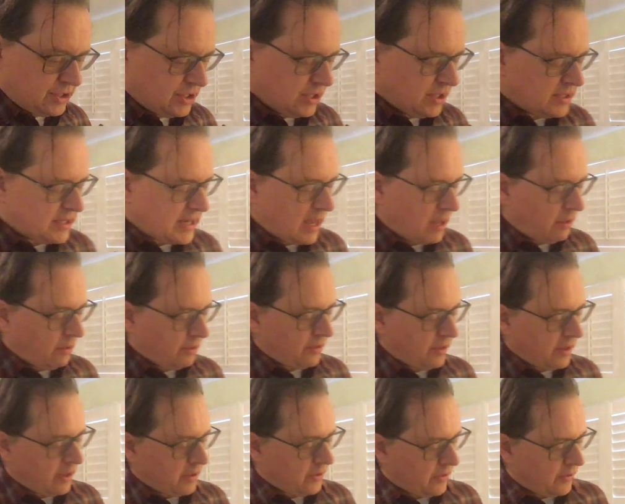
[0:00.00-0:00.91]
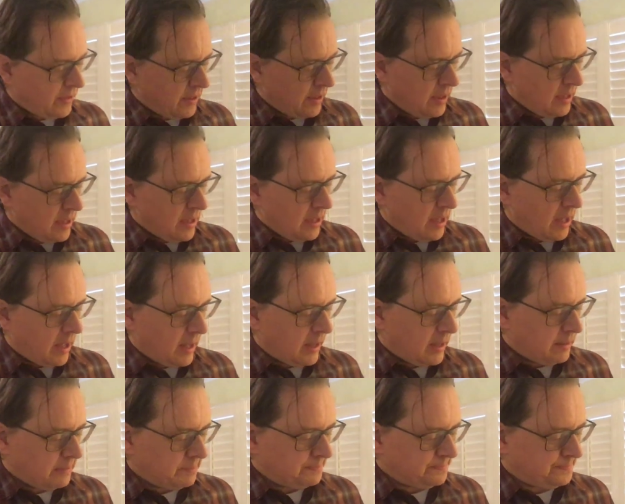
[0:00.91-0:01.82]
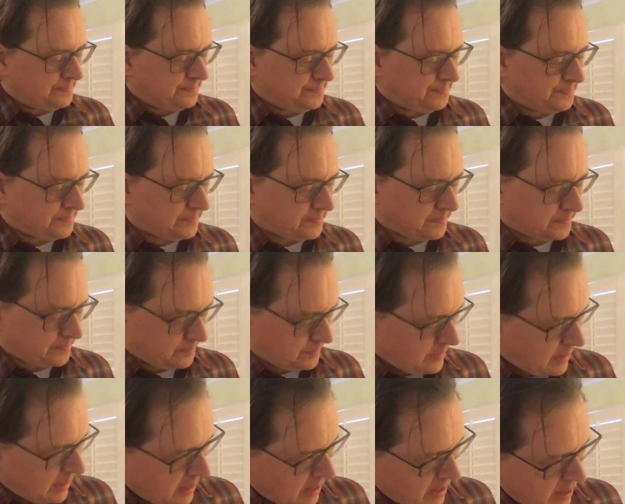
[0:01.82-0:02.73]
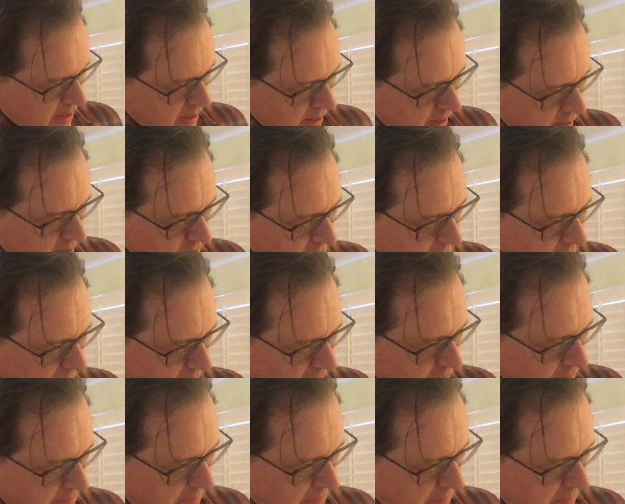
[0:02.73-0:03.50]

she tells us, in the middle of the